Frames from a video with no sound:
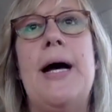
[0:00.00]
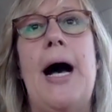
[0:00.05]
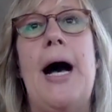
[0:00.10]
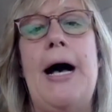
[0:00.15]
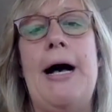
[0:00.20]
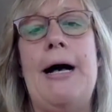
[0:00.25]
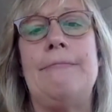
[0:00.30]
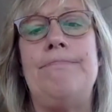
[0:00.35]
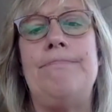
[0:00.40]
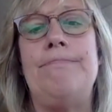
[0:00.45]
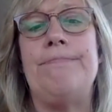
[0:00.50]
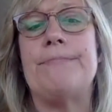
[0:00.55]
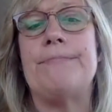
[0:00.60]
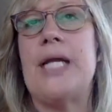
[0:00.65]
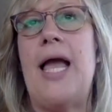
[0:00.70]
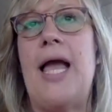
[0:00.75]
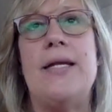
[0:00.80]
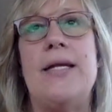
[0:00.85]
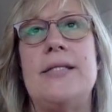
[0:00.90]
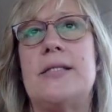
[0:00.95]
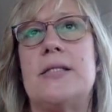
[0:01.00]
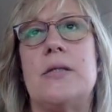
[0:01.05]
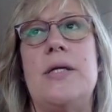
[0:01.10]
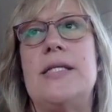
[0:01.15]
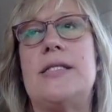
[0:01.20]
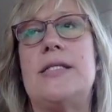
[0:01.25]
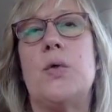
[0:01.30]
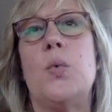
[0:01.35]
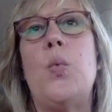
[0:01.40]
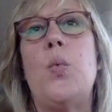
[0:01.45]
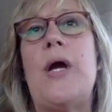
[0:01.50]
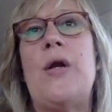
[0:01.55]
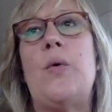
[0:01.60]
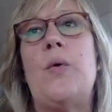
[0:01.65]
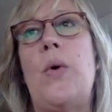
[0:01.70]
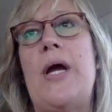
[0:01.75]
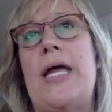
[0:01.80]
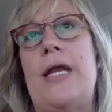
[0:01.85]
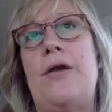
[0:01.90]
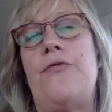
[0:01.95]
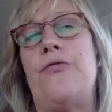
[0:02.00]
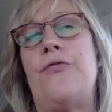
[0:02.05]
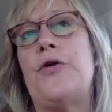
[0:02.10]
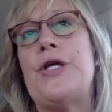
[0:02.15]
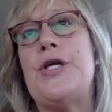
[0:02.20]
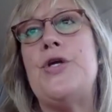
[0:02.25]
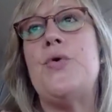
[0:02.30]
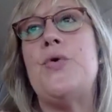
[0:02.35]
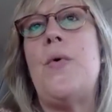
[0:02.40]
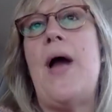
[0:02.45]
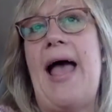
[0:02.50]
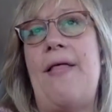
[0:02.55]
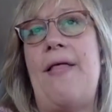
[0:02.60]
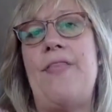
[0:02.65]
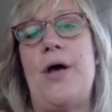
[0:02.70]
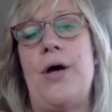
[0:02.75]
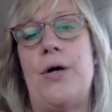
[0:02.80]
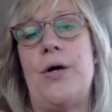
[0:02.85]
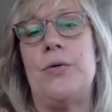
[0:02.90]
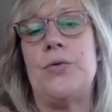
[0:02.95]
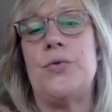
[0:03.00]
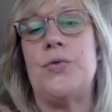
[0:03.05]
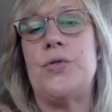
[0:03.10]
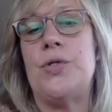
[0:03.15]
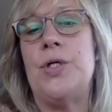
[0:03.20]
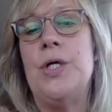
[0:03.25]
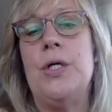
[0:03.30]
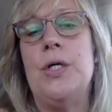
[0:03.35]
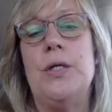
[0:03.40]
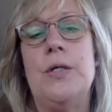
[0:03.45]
And it's a win-win for you and the host.